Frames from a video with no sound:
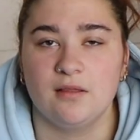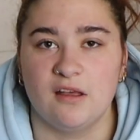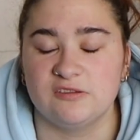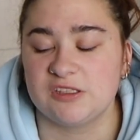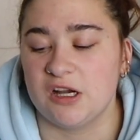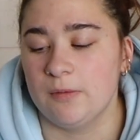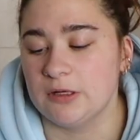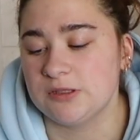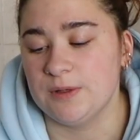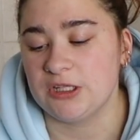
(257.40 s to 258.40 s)
love
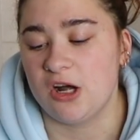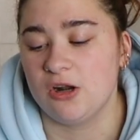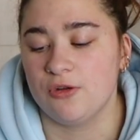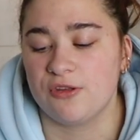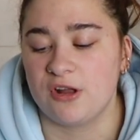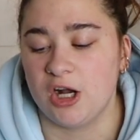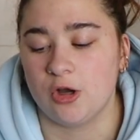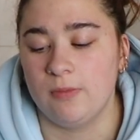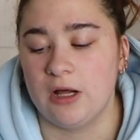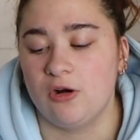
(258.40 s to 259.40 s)
Starbucks, McDonald's,
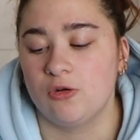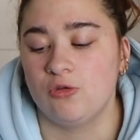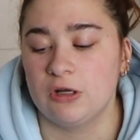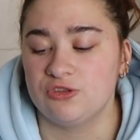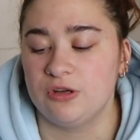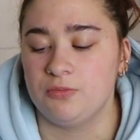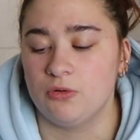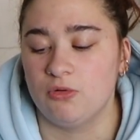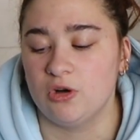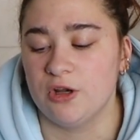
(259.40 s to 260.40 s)
Taco Bell, Quick Trip
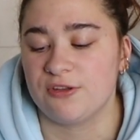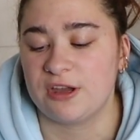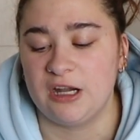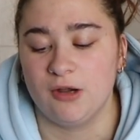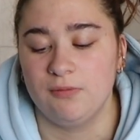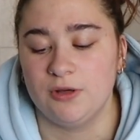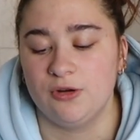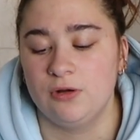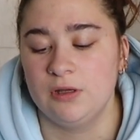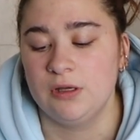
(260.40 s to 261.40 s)
Rewards,
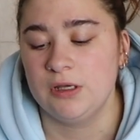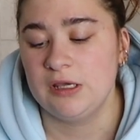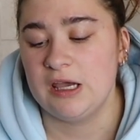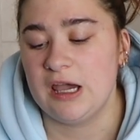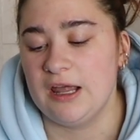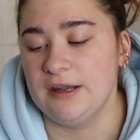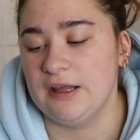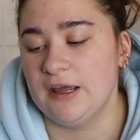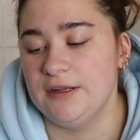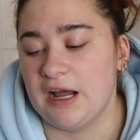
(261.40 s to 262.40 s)
Caribou, and
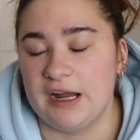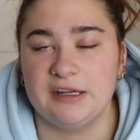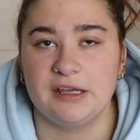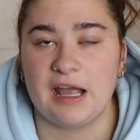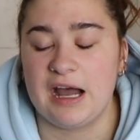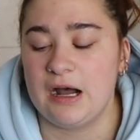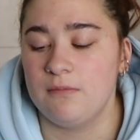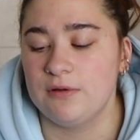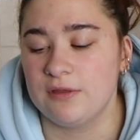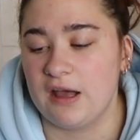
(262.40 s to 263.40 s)
a dieting
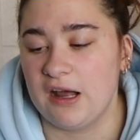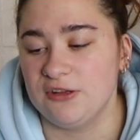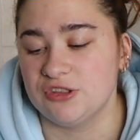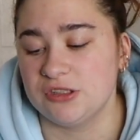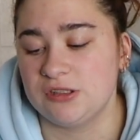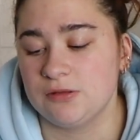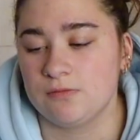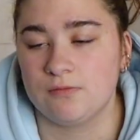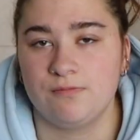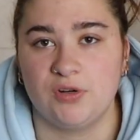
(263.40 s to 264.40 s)
app that I just
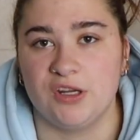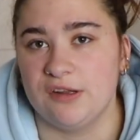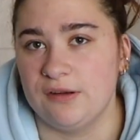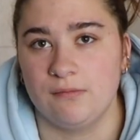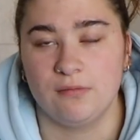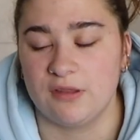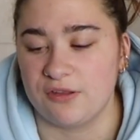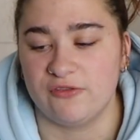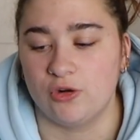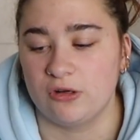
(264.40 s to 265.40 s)
put in
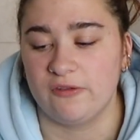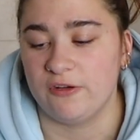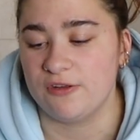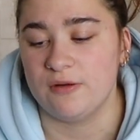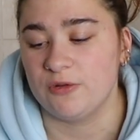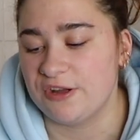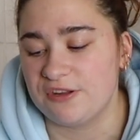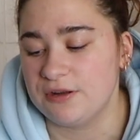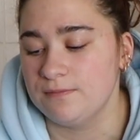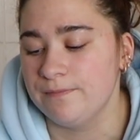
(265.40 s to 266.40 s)
this folder for some
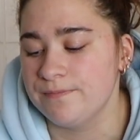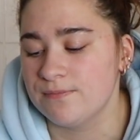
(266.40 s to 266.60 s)
reason.